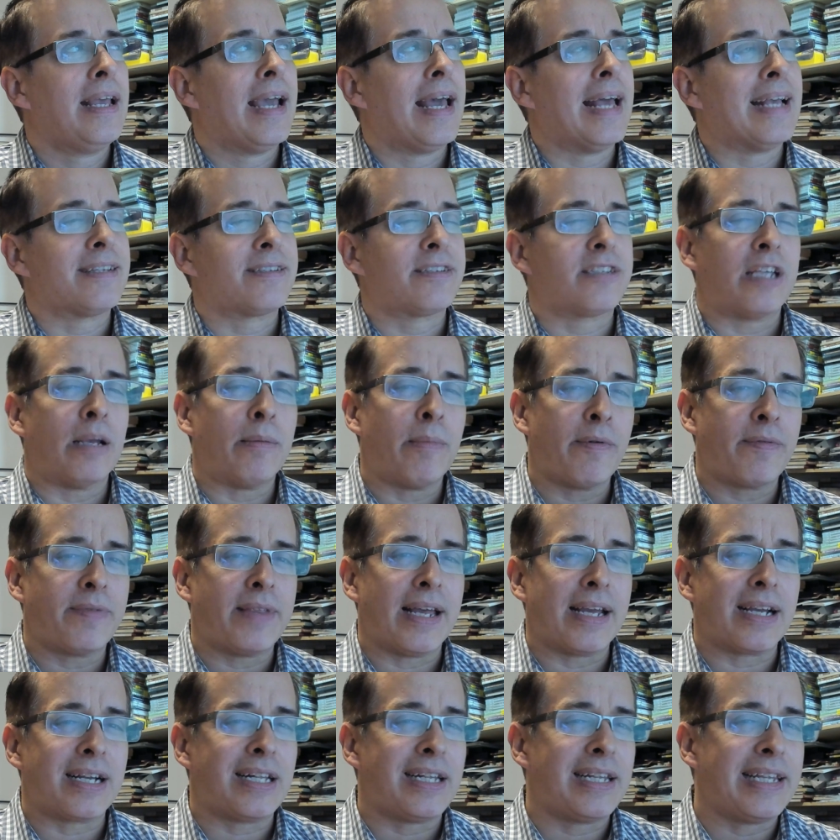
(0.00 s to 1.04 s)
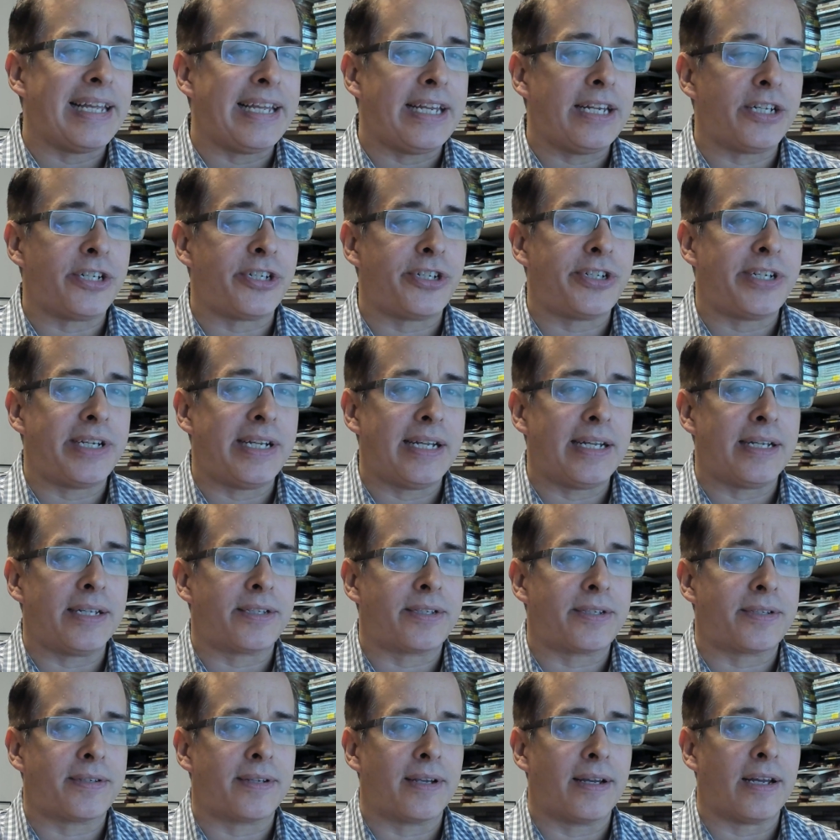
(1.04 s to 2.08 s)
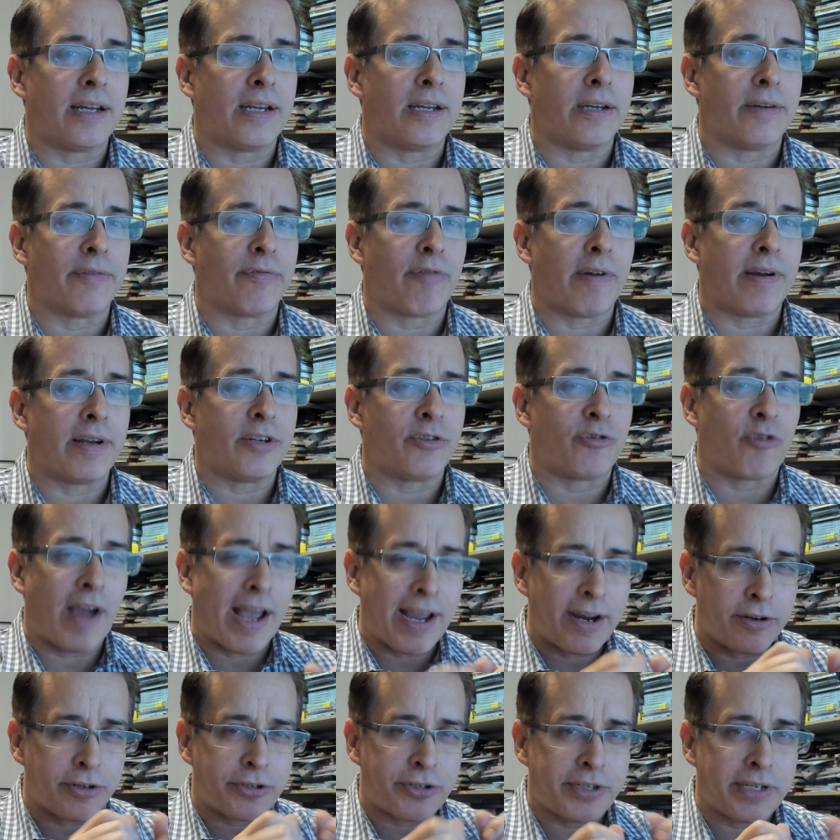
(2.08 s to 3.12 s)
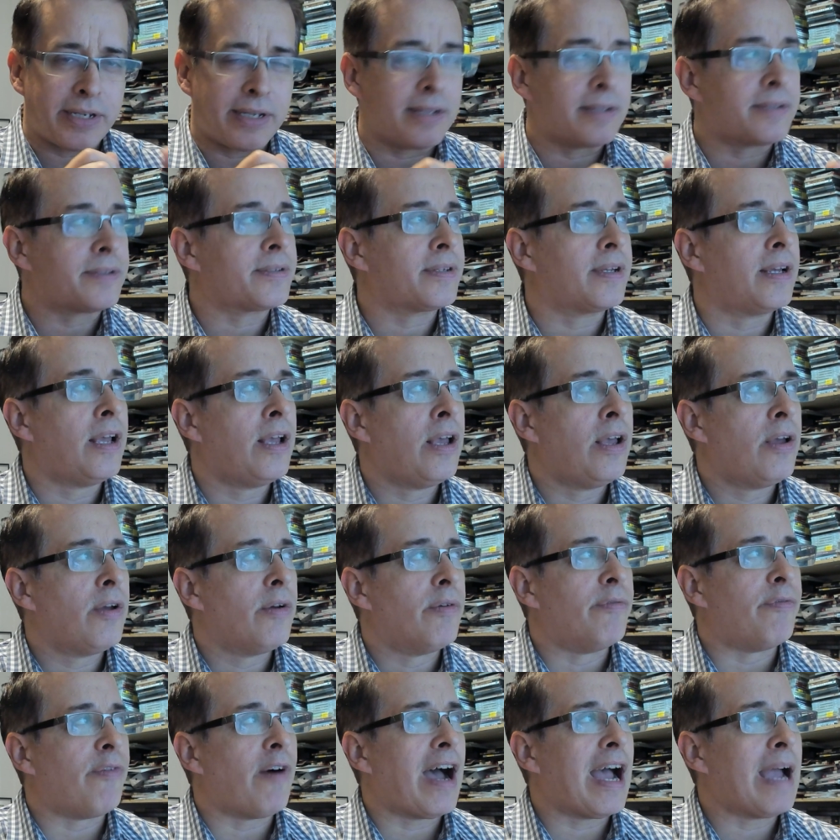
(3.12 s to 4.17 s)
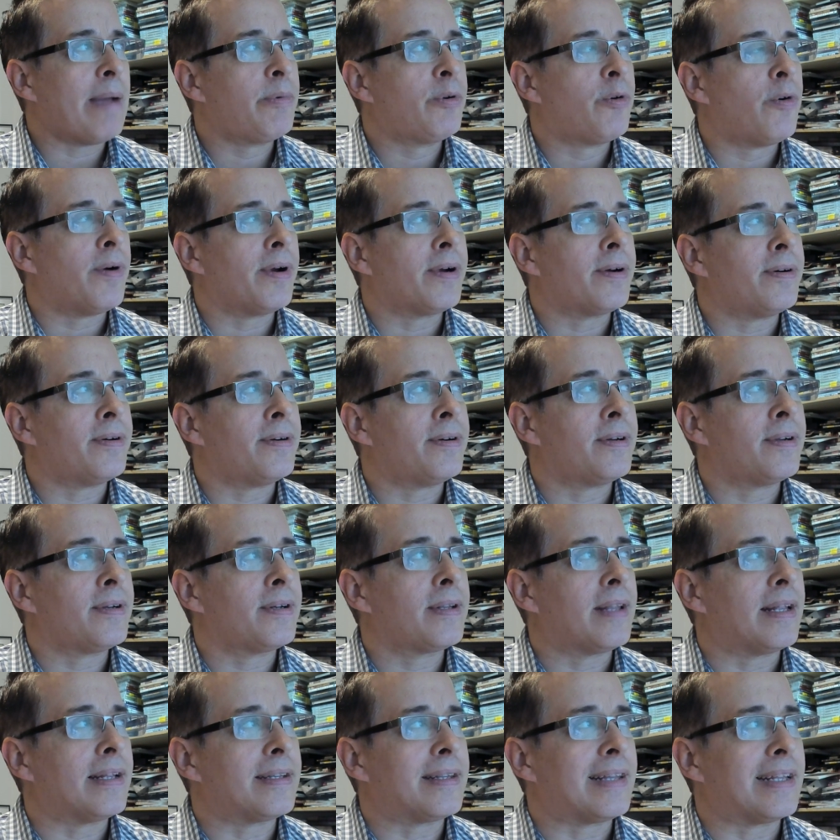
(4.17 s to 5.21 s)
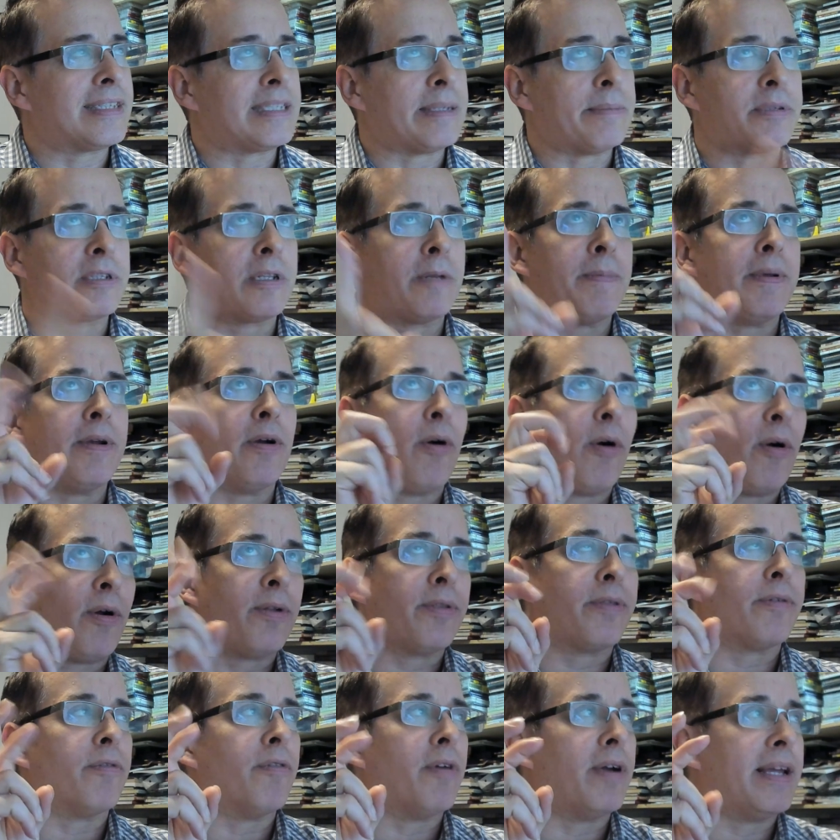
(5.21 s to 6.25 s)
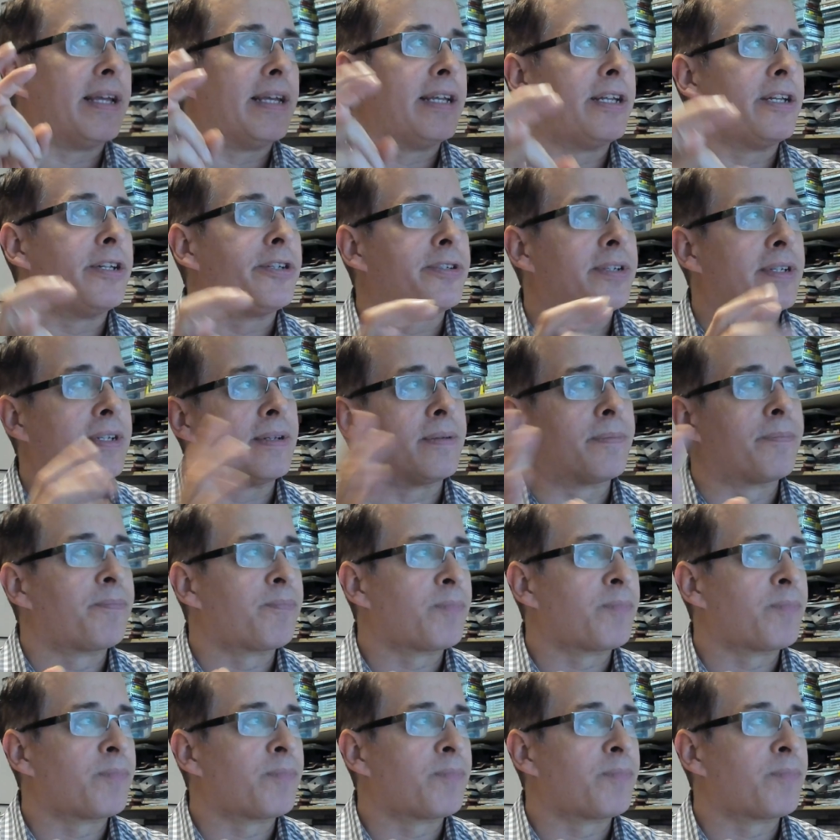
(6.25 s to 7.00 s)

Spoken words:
It has some of that clean sheets, dryer sheets vibe going on that seems to be all the rage, and